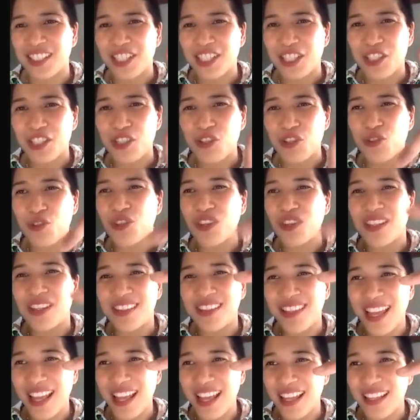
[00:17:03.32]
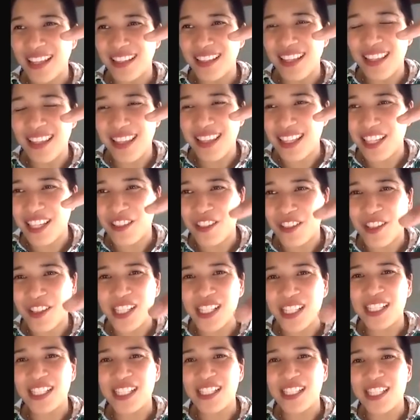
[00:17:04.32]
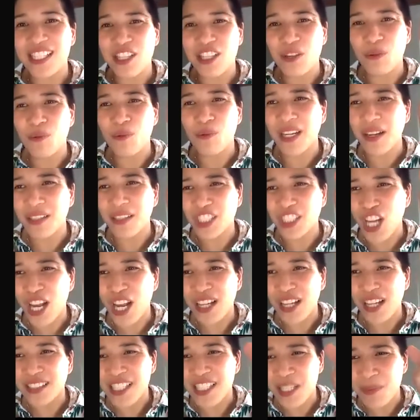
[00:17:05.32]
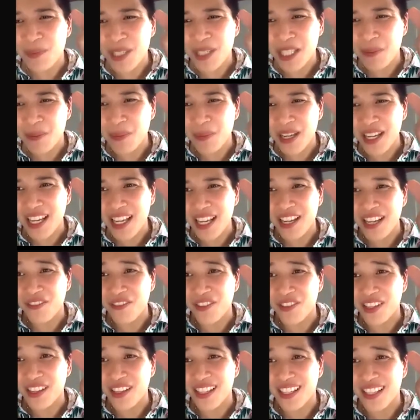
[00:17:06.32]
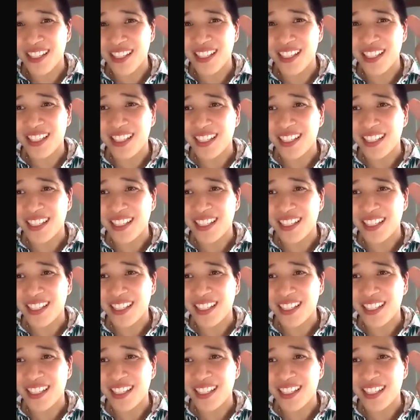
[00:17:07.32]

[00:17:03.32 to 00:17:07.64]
So that the theory is, when a child is misbehaving,